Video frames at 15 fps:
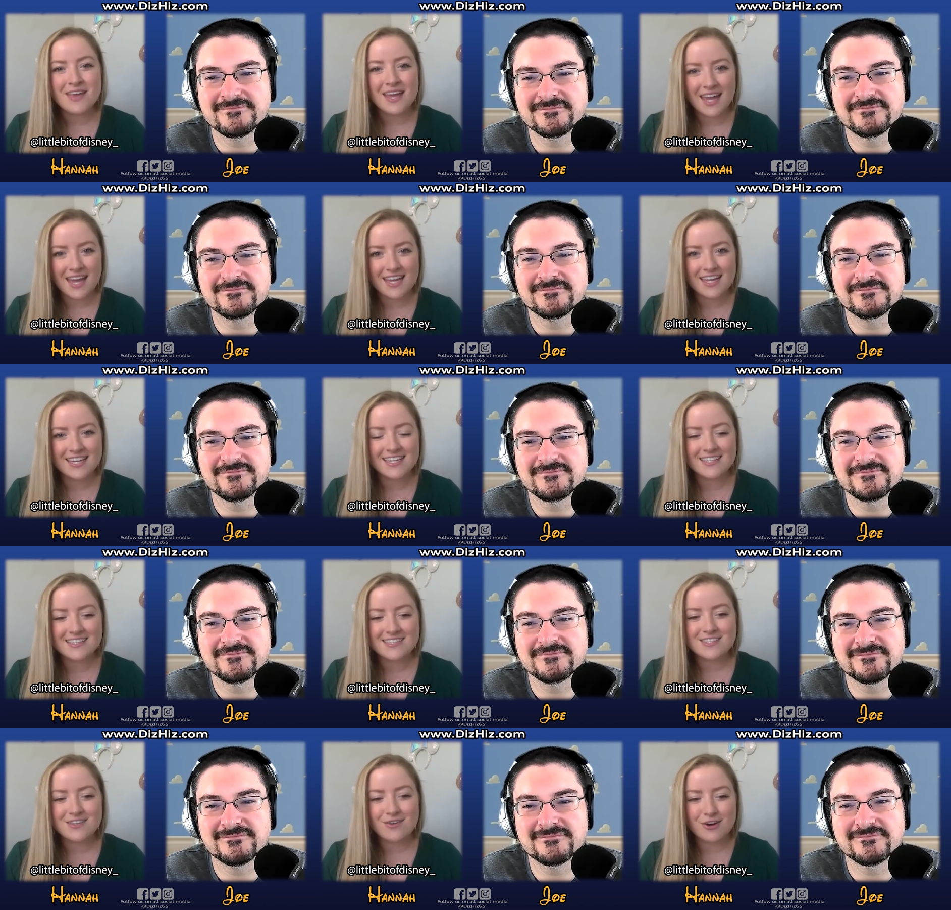Speaker 1: and
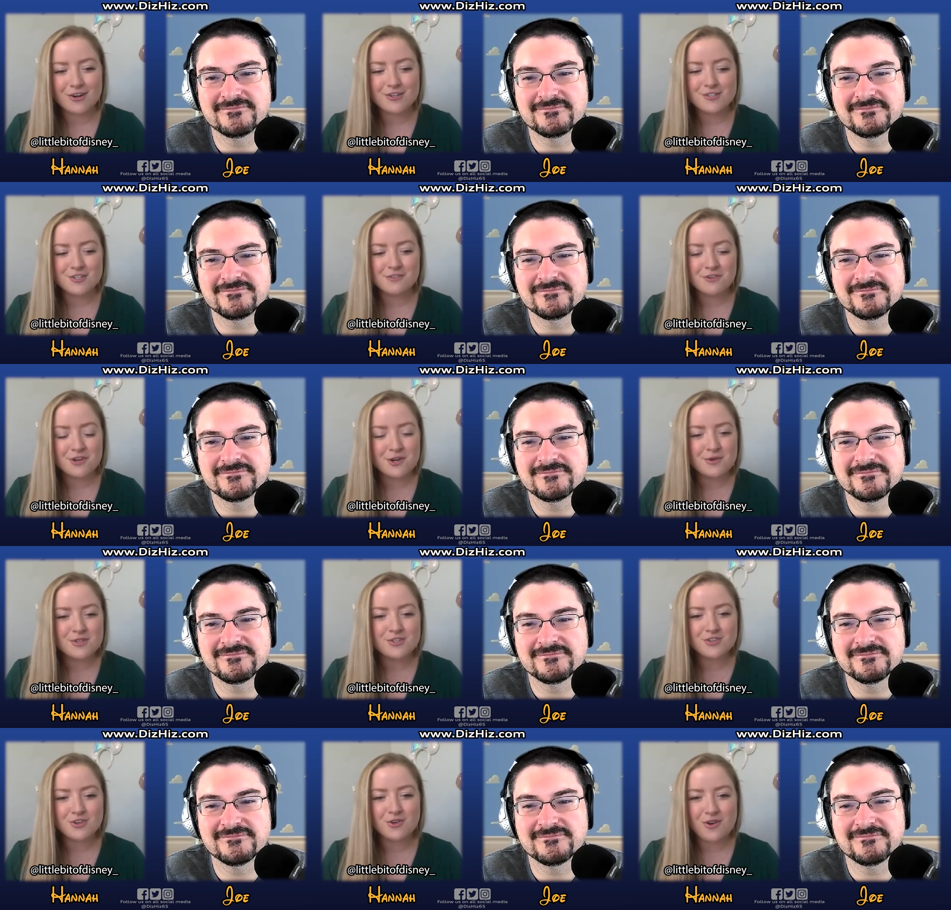our server was
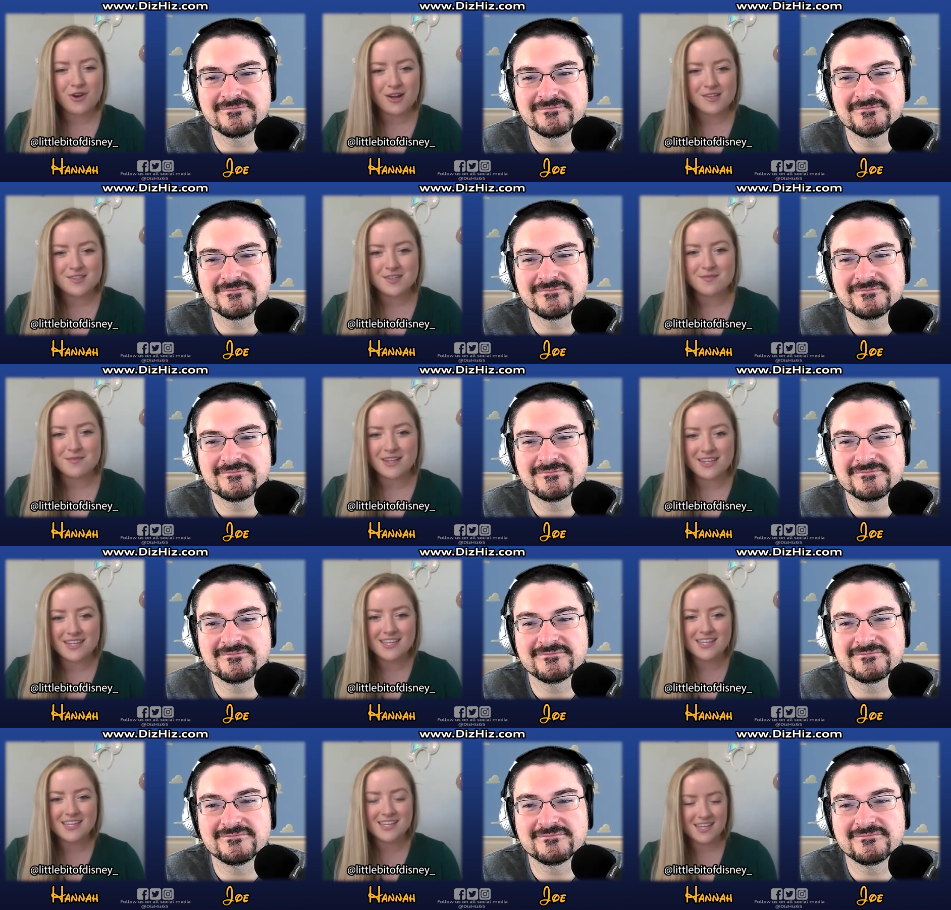so awesome, and
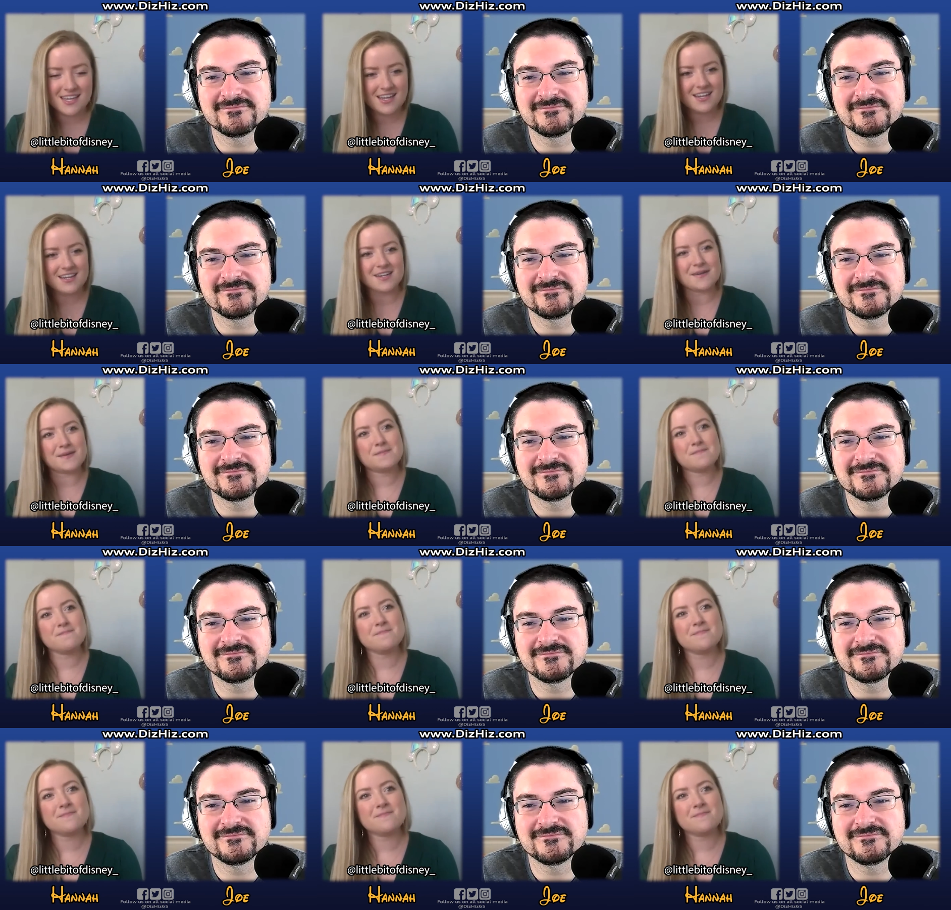he um,